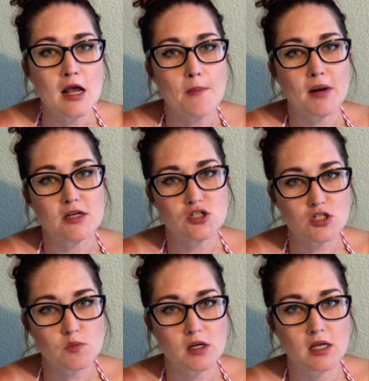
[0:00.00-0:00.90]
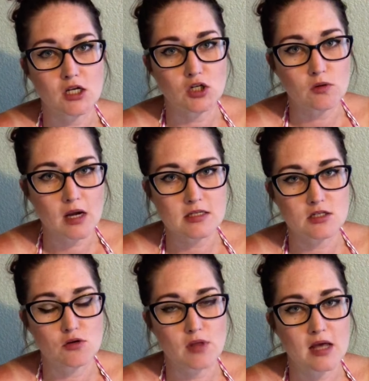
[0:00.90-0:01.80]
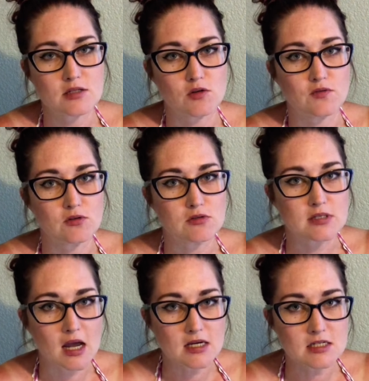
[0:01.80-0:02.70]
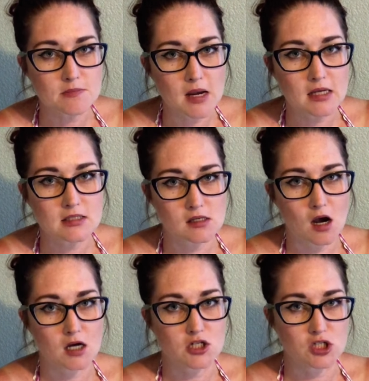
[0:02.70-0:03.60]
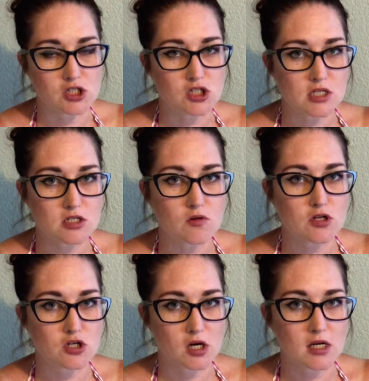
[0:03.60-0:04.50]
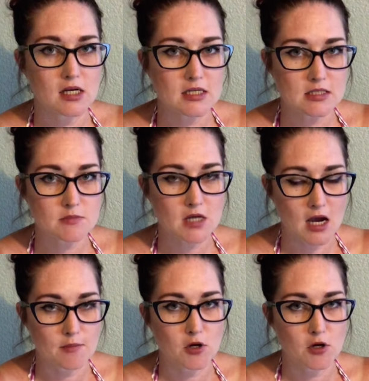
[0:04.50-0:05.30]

But I just want to let you guys know that. So if you decide to make a decoction, just know that you're going to need some time.